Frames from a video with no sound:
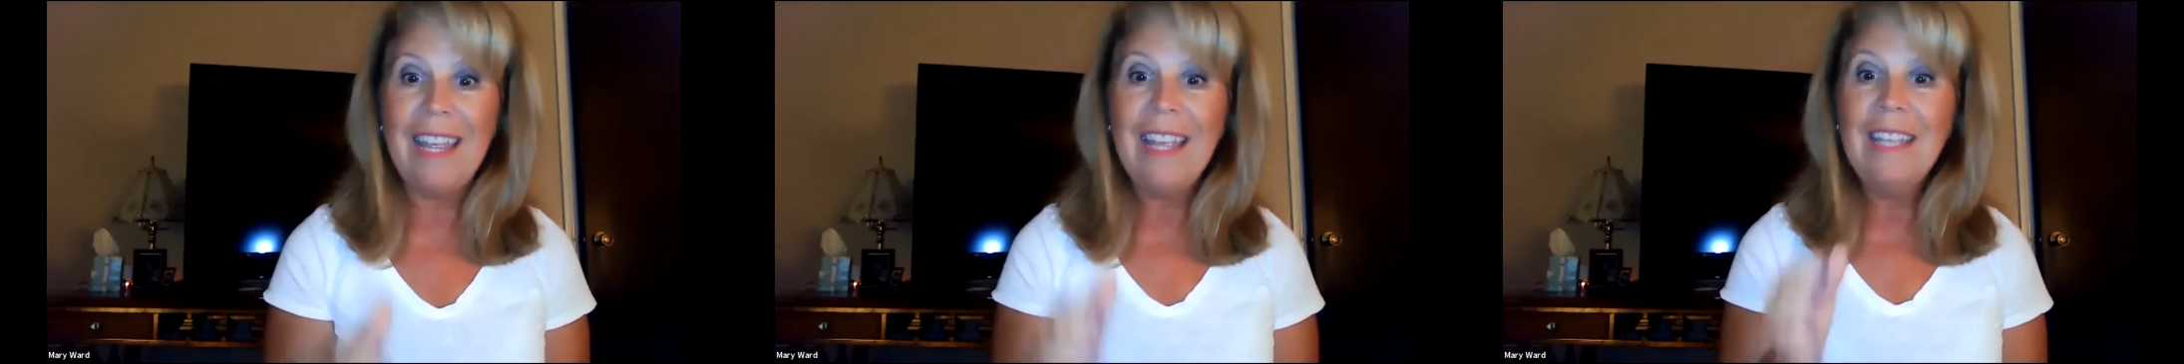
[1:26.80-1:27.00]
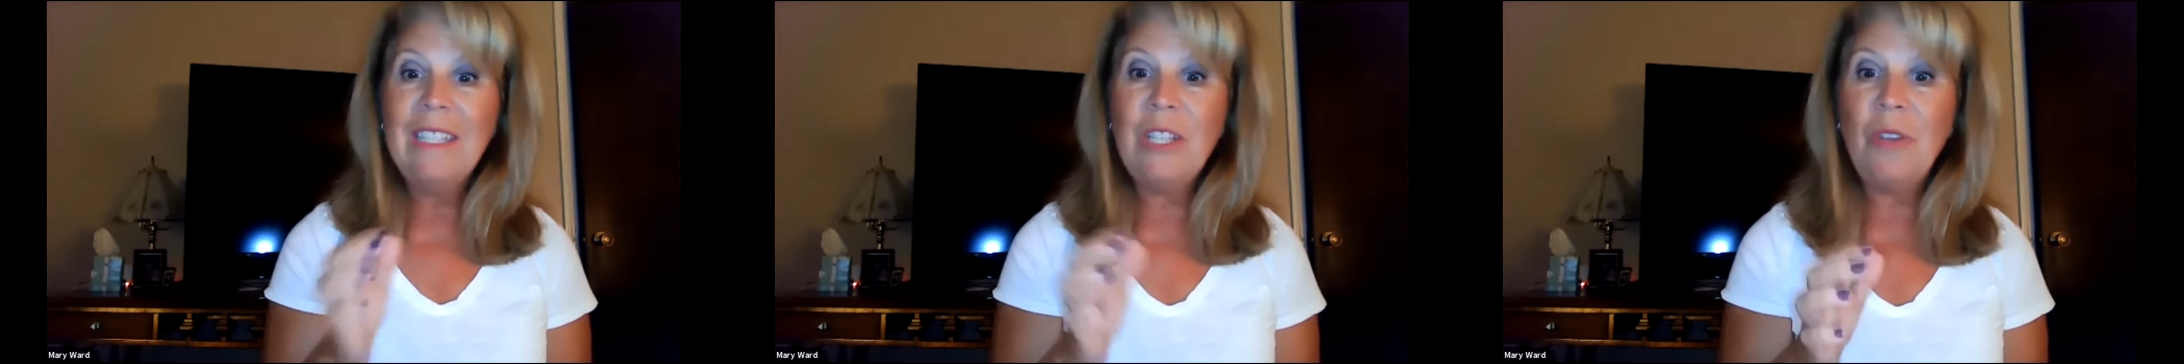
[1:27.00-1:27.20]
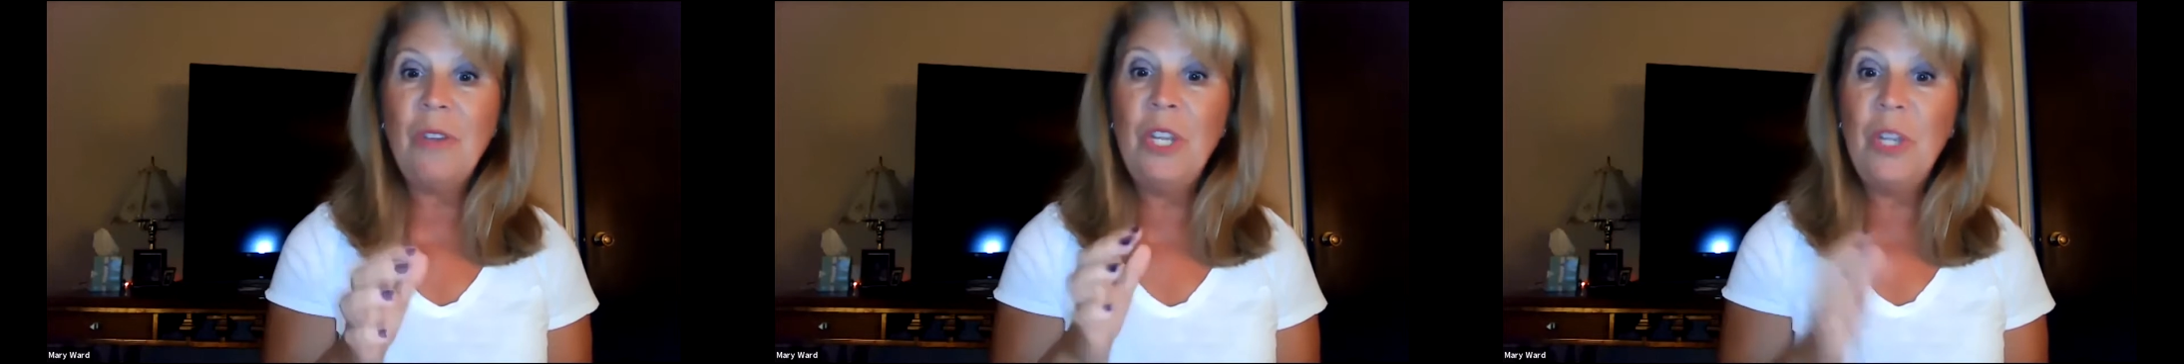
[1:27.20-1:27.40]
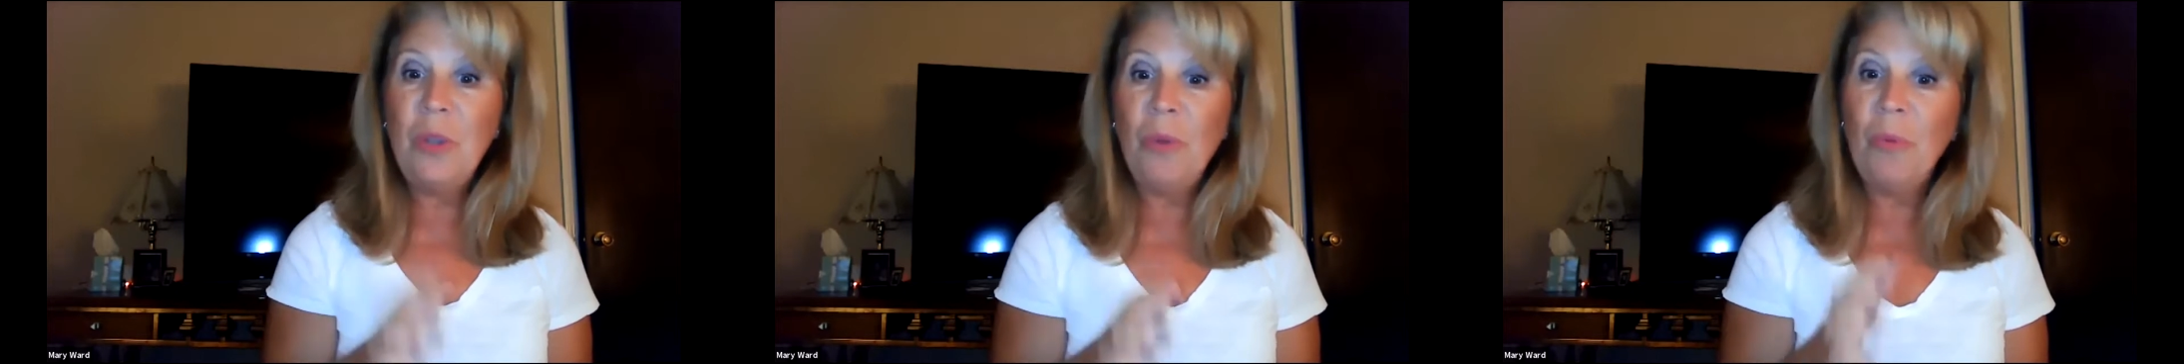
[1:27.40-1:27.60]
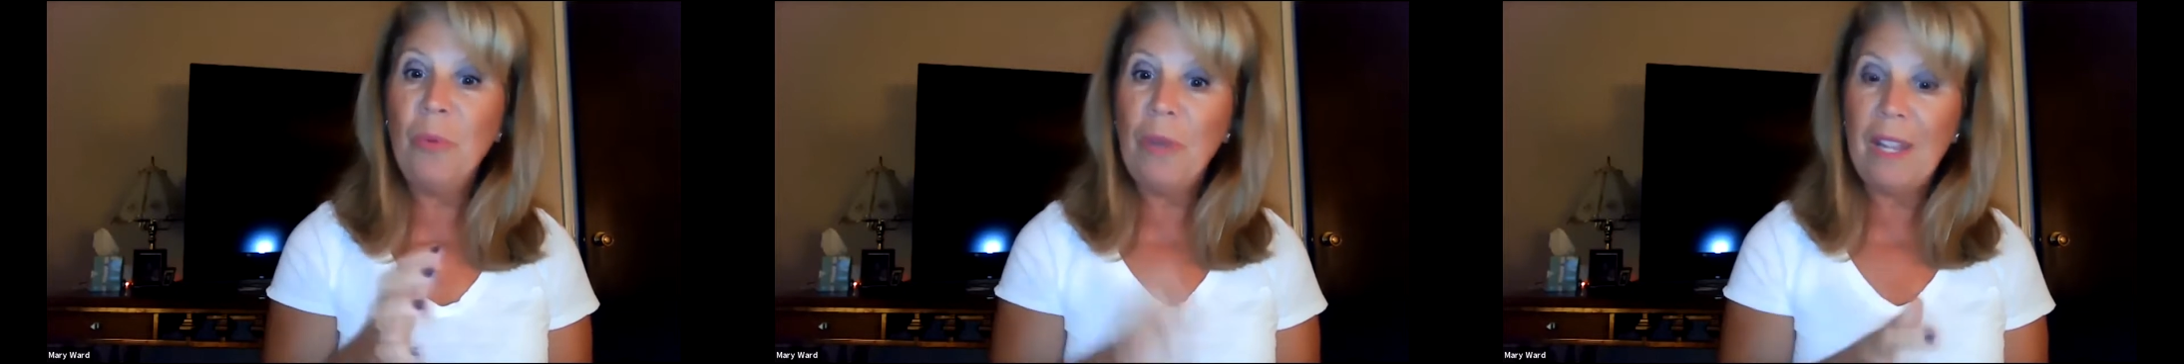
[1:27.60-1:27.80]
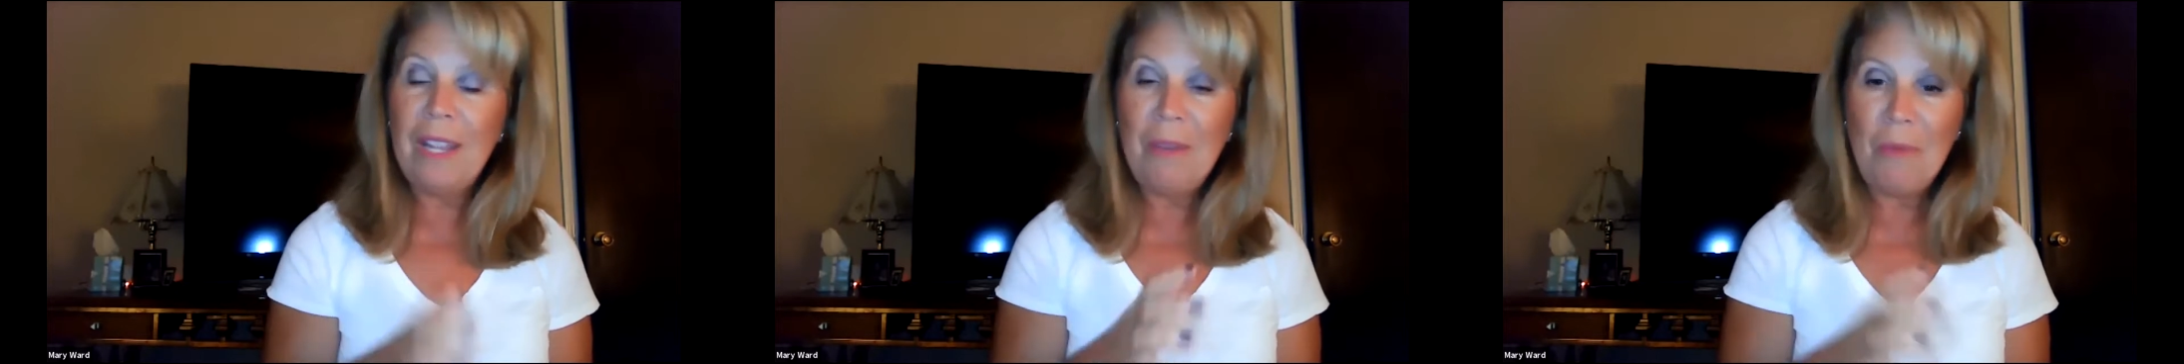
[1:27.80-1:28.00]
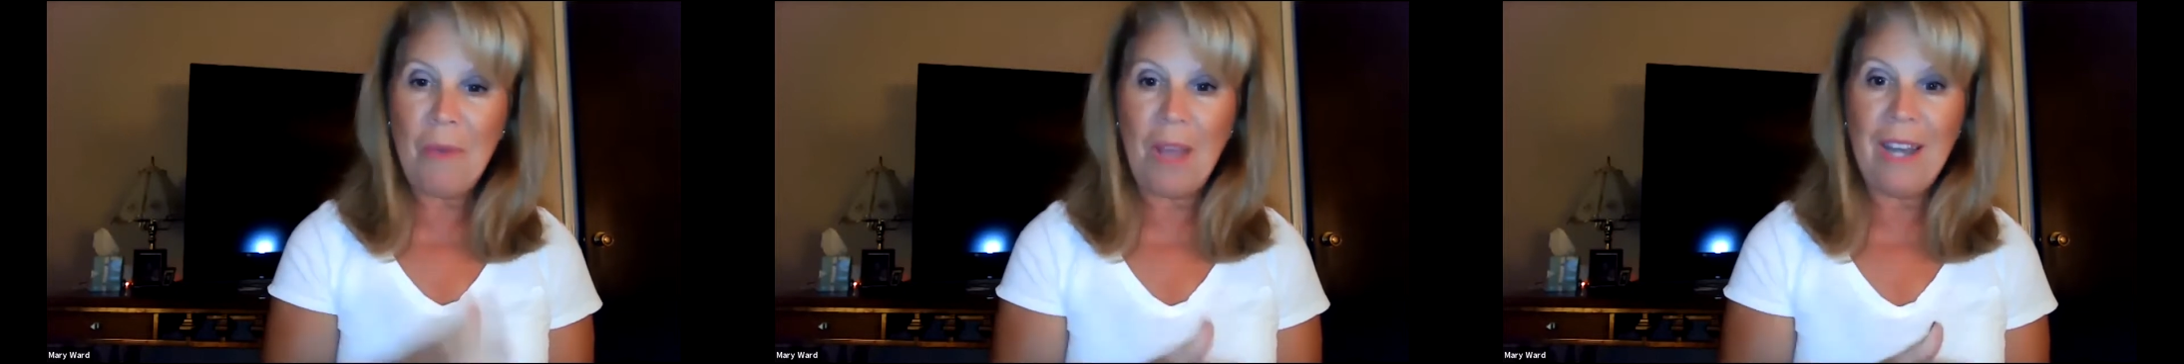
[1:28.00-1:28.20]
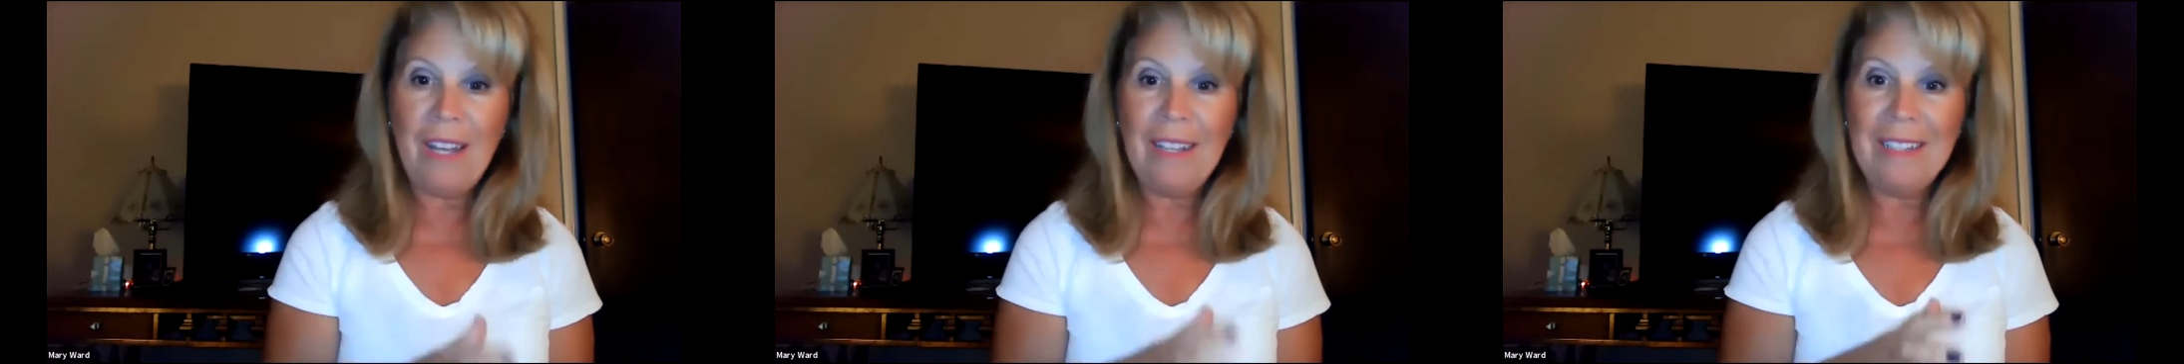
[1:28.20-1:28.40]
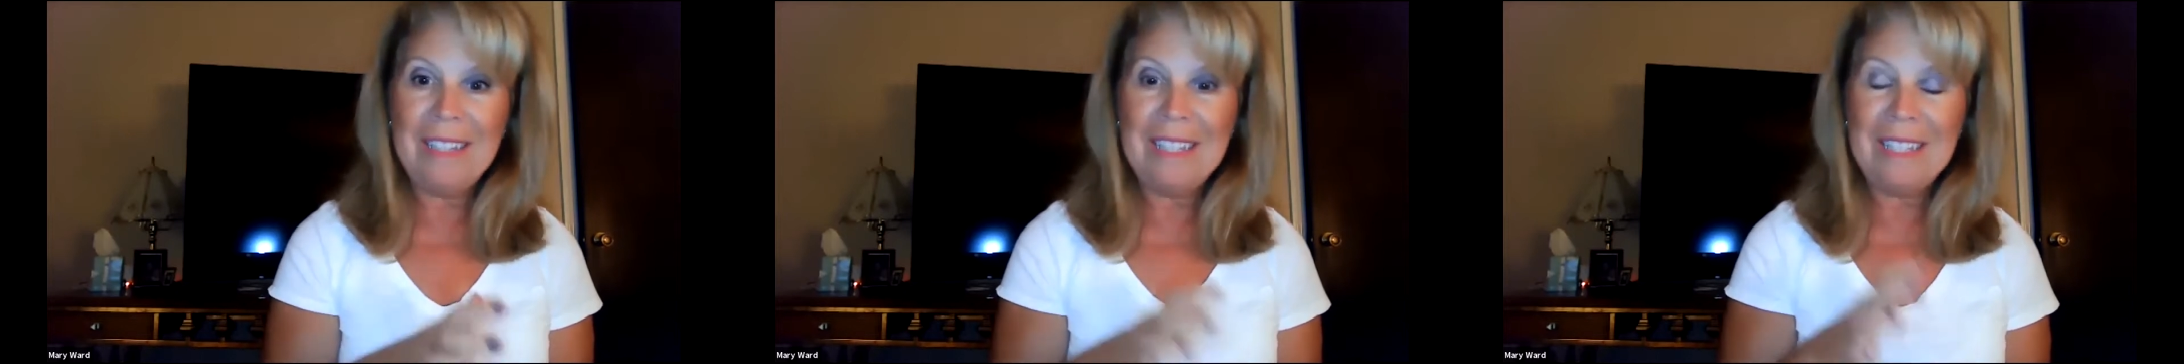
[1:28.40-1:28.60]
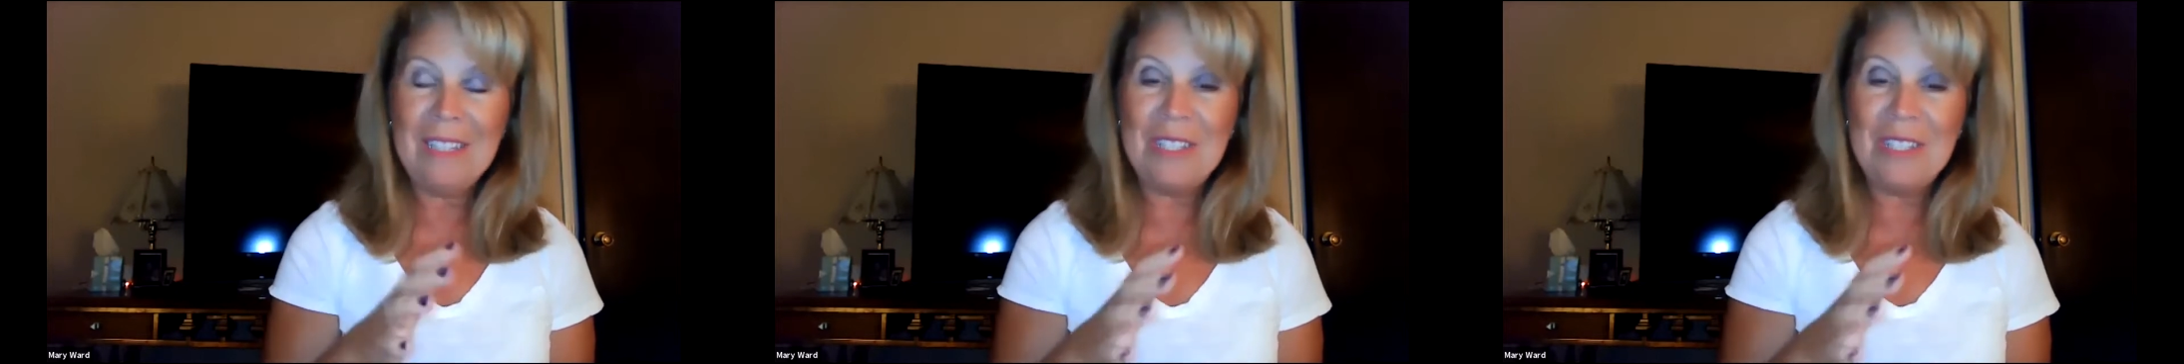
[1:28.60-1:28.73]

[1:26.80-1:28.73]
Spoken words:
So you really want to